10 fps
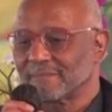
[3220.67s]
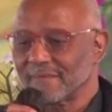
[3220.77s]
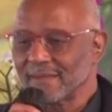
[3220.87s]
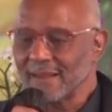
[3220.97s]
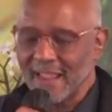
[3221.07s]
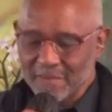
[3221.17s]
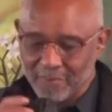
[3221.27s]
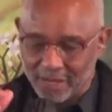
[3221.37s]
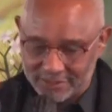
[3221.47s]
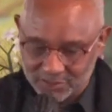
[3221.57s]
and brought
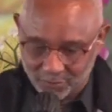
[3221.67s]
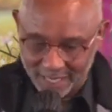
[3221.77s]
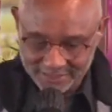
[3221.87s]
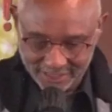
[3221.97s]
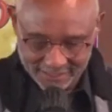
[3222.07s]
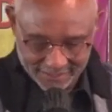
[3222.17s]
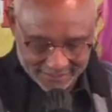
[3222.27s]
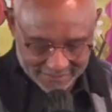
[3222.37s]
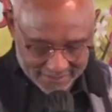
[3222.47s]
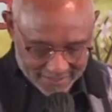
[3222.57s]
disgrace on her.
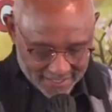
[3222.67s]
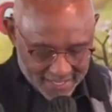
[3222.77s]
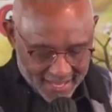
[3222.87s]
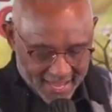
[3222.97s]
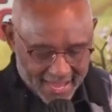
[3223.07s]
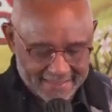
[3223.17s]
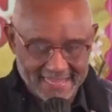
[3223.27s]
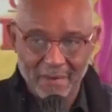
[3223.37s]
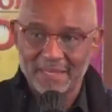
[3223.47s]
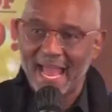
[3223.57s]
And then when
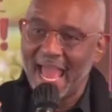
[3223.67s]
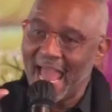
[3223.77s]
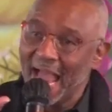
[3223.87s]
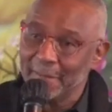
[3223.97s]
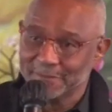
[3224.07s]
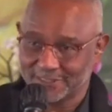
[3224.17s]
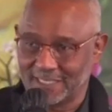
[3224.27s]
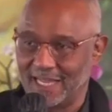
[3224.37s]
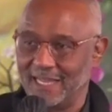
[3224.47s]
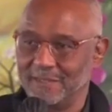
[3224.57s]
Absalom,